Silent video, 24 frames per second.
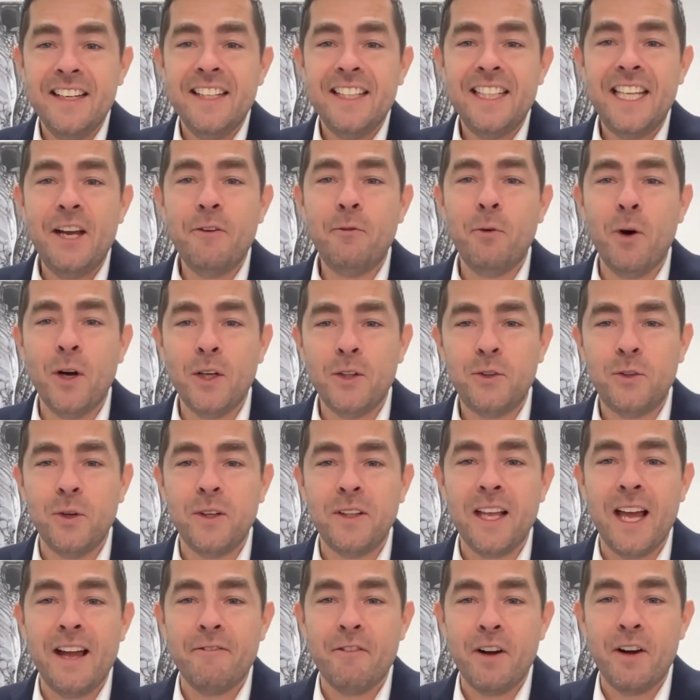They want you
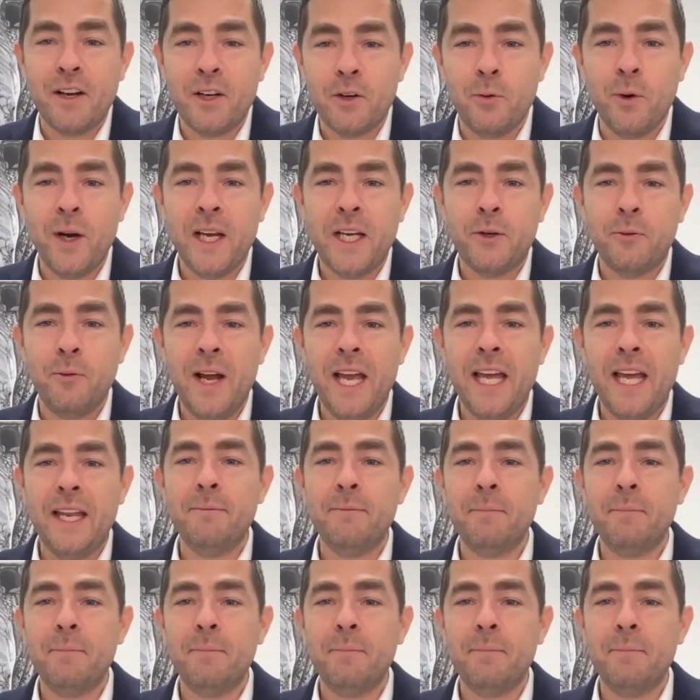to have a quick win,